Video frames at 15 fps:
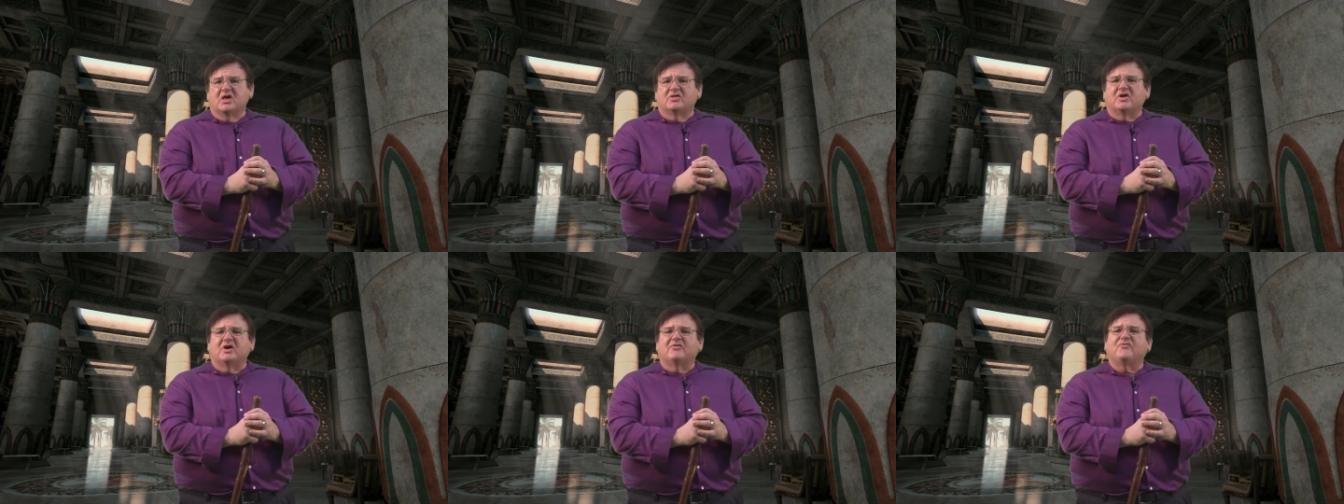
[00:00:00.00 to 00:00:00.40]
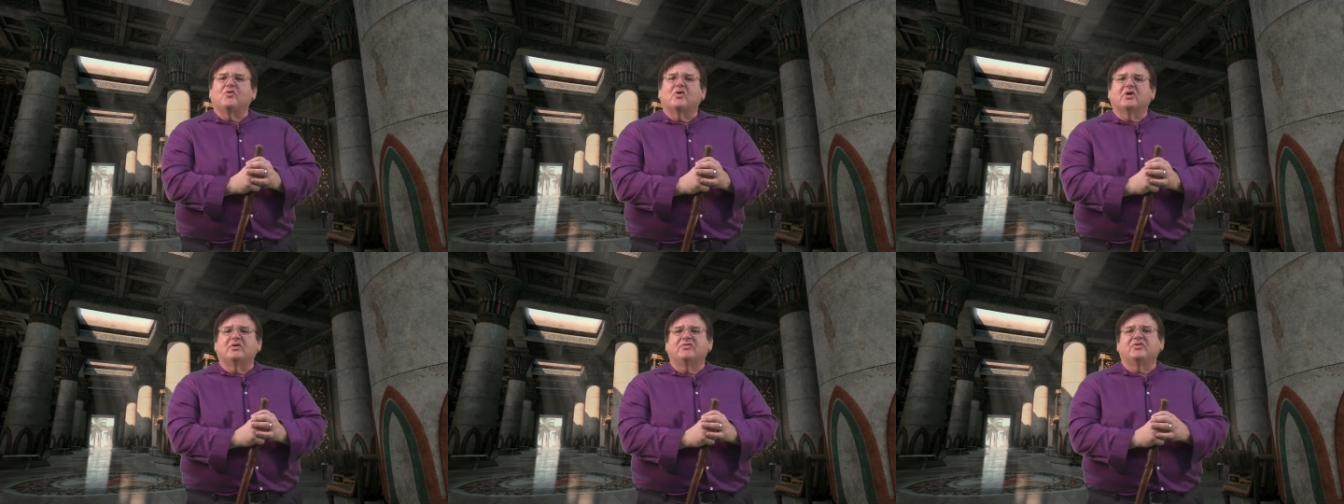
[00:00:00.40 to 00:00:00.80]

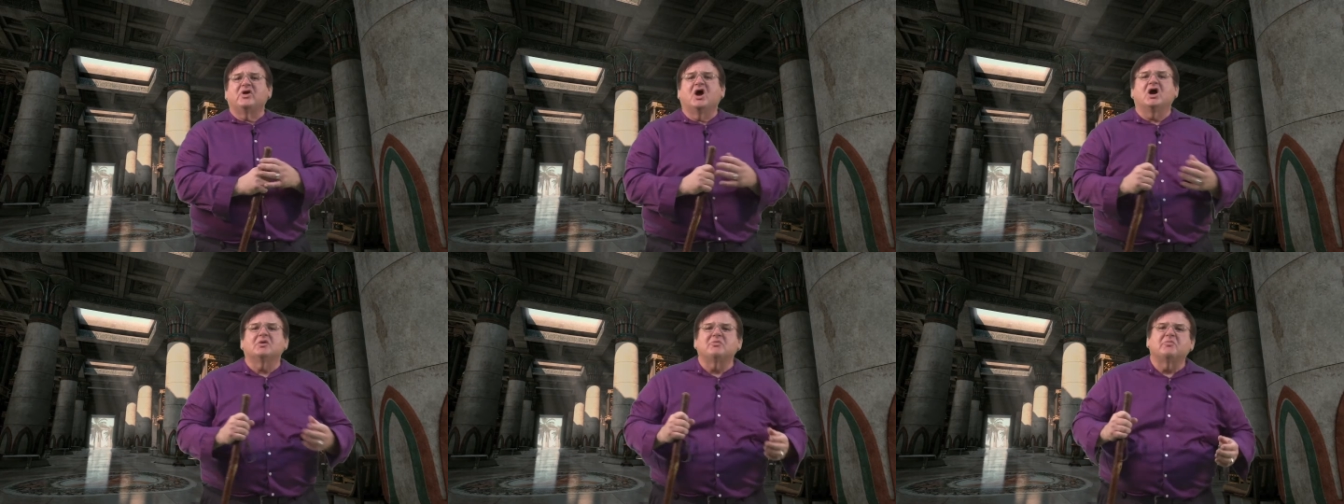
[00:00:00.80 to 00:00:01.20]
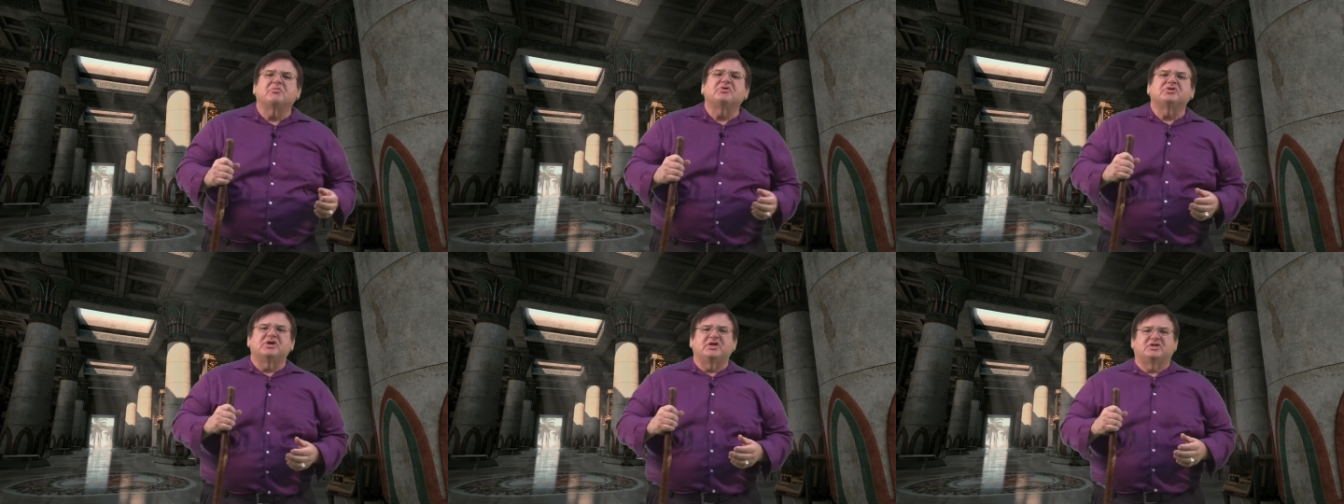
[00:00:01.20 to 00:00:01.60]
Therefore, the argument
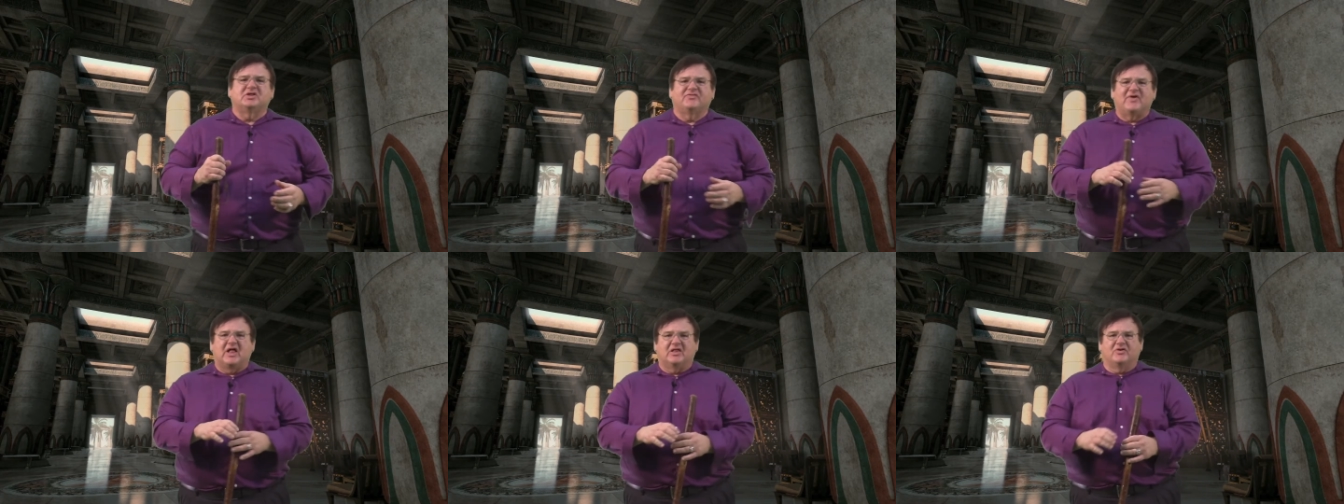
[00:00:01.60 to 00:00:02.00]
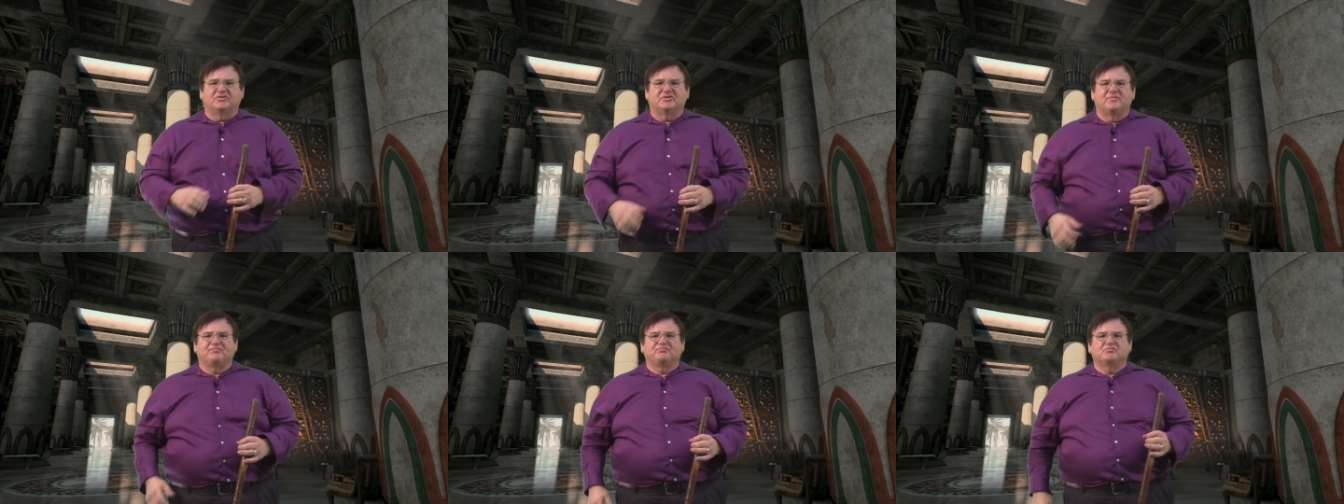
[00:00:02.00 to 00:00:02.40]
proceeds as
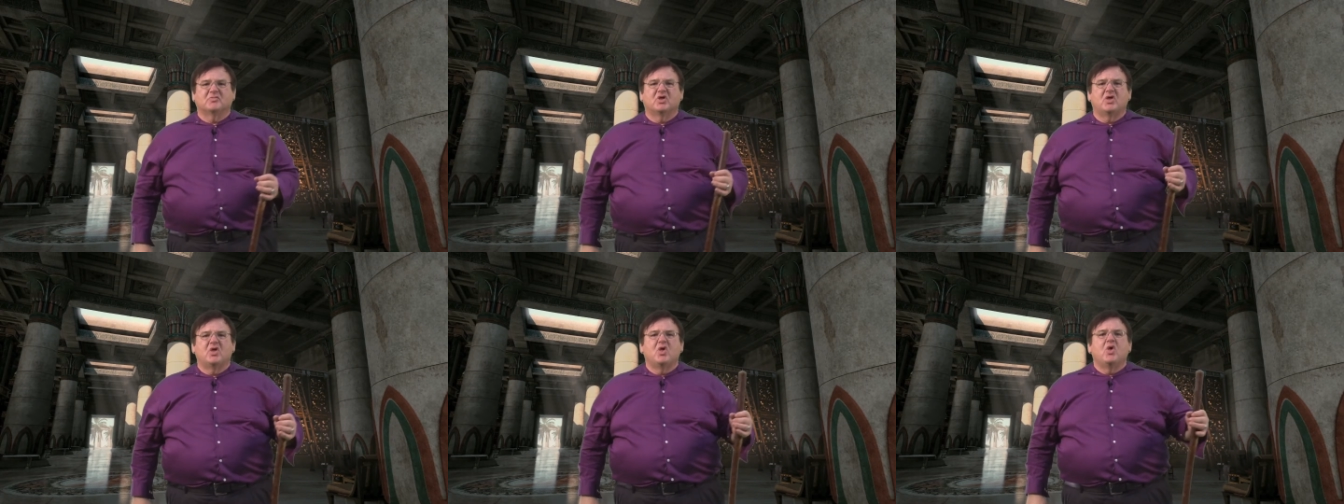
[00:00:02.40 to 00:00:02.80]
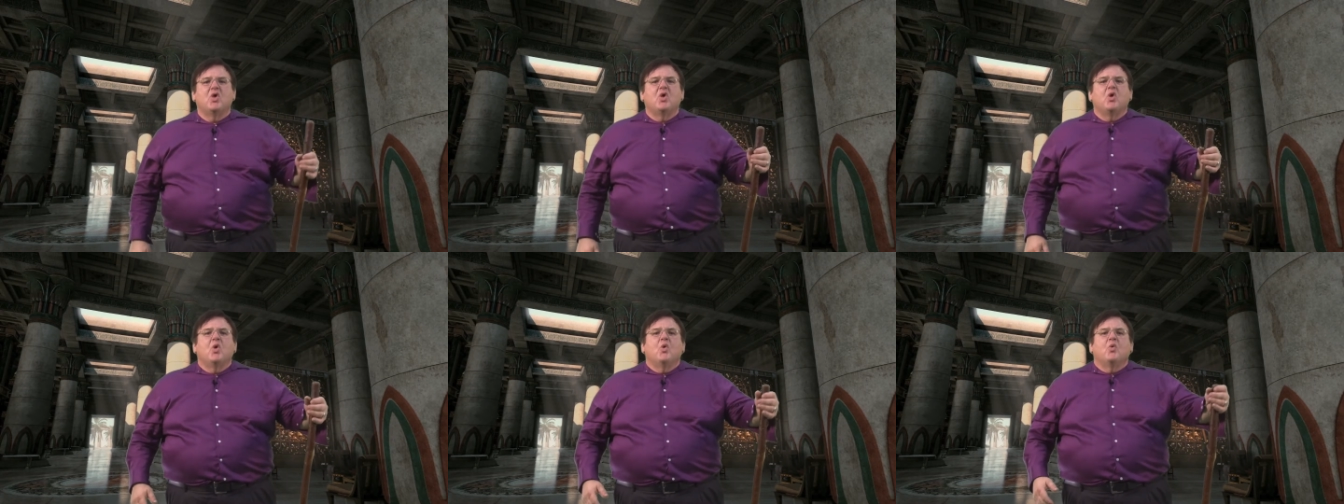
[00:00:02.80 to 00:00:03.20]
follows
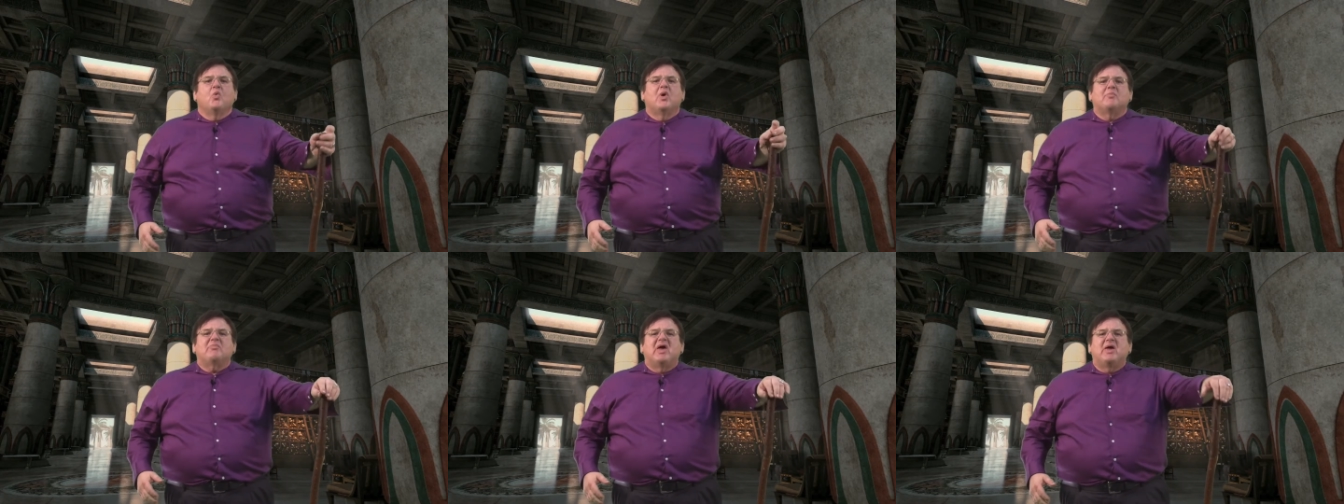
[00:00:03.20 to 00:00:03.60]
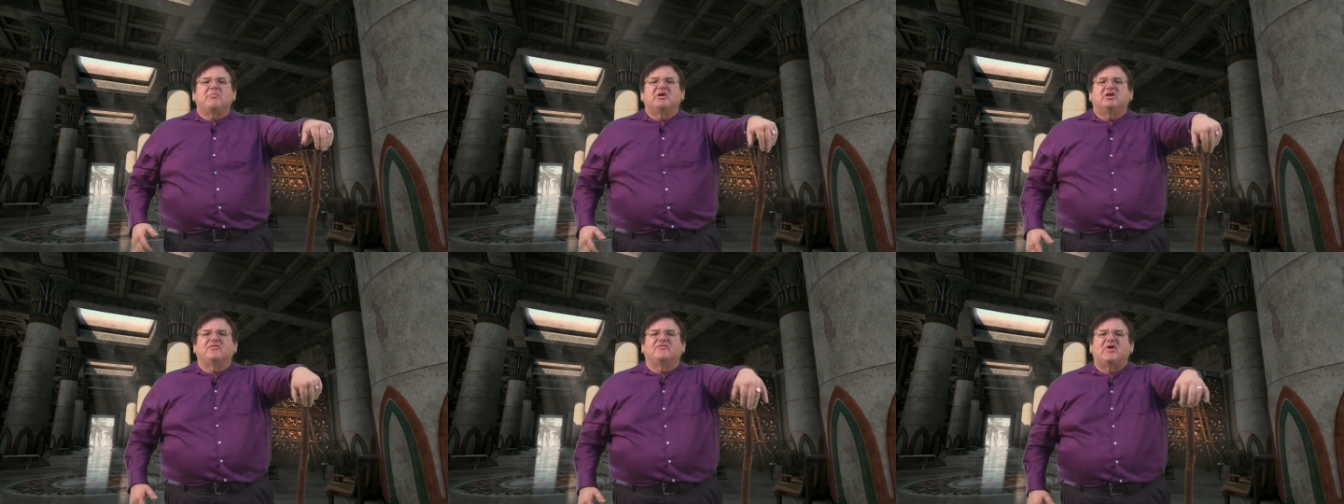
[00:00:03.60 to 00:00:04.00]
What may
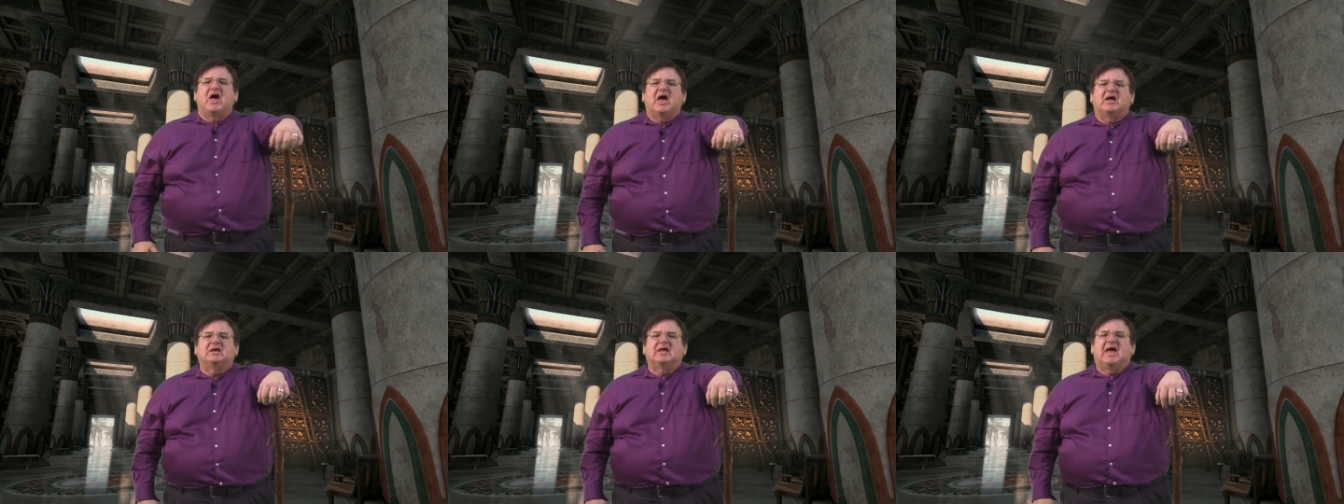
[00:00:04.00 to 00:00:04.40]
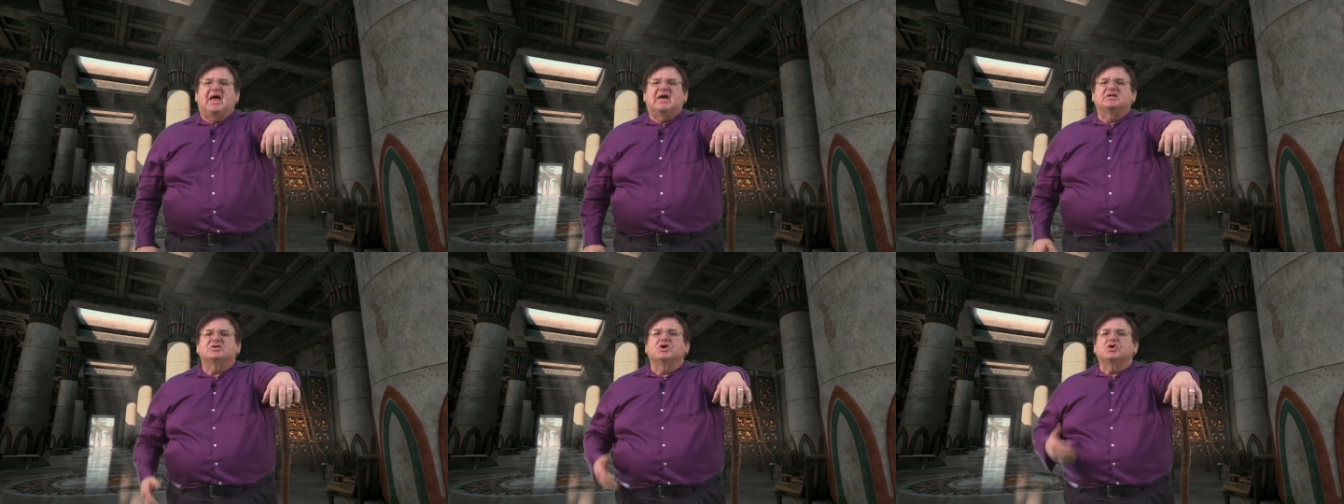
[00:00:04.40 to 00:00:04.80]
be defined
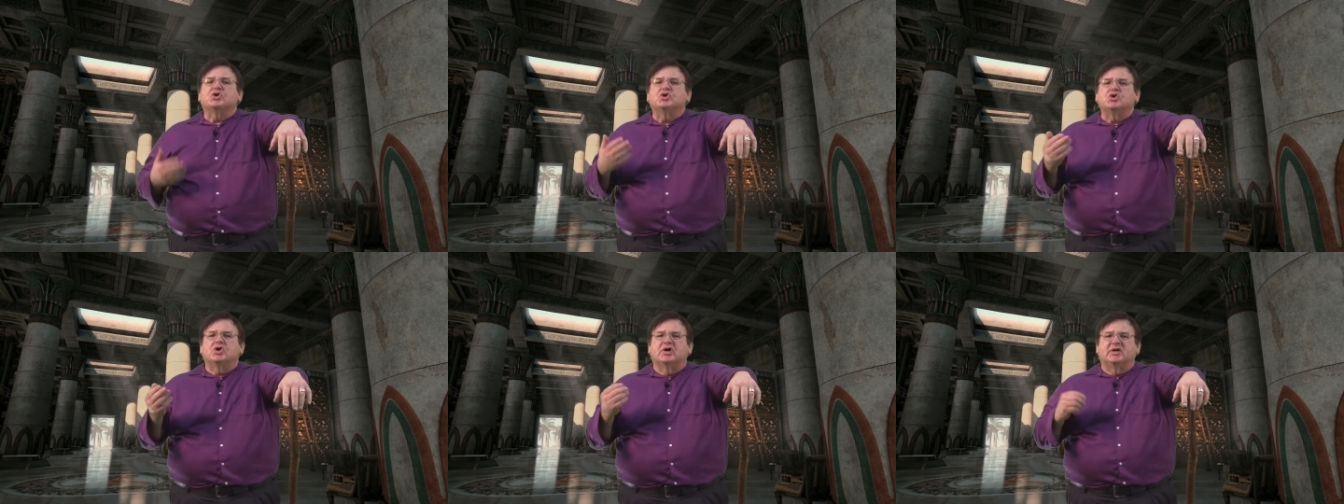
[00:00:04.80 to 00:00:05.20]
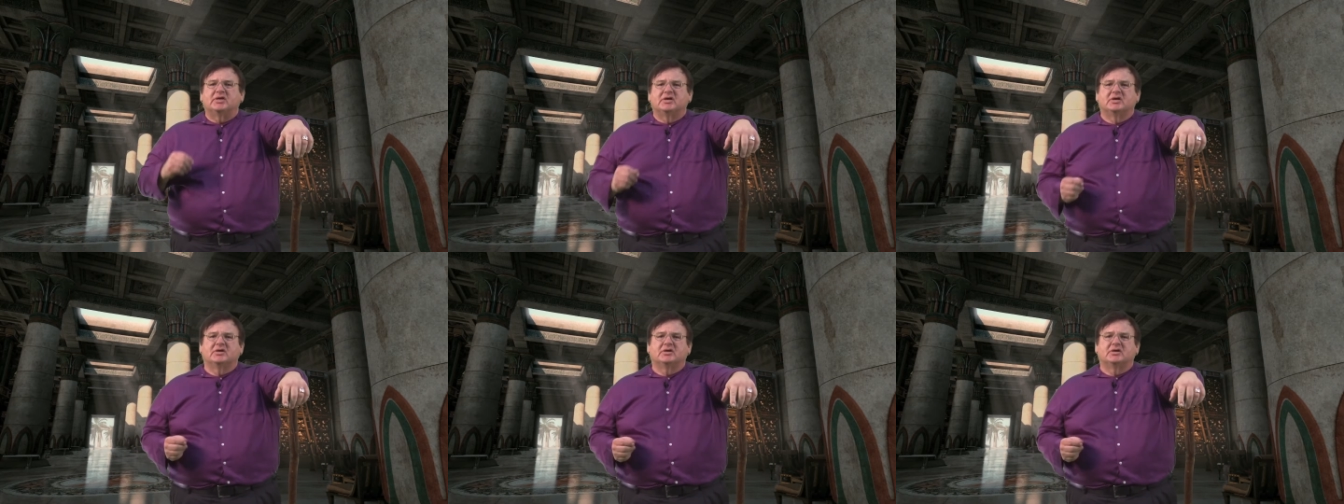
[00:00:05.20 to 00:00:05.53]
as good